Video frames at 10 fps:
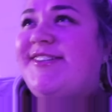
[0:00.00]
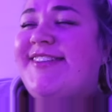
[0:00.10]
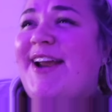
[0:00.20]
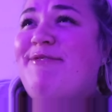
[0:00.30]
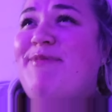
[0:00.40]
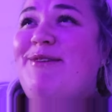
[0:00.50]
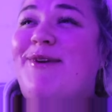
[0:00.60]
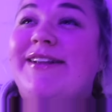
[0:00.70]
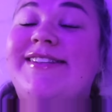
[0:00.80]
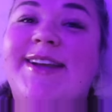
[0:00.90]
side of me
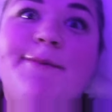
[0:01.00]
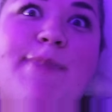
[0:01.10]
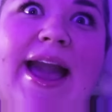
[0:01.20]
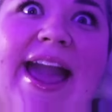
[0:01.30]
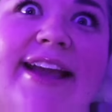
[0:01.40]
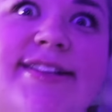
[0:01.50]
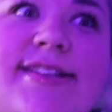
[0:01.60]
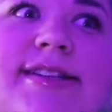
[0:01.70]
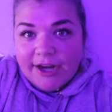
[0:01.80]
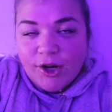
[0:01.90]
wants to get bangs.
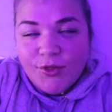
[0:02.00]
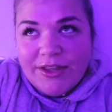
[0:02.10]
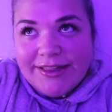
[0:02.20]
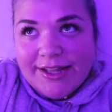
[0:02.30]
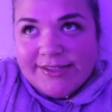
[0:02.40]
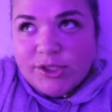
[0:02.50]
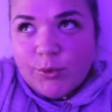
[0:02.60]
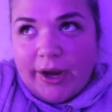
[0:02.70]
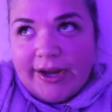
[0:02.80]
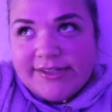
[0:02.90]
I don't think that's the
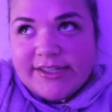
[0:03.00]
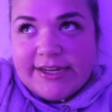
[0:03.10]
greatest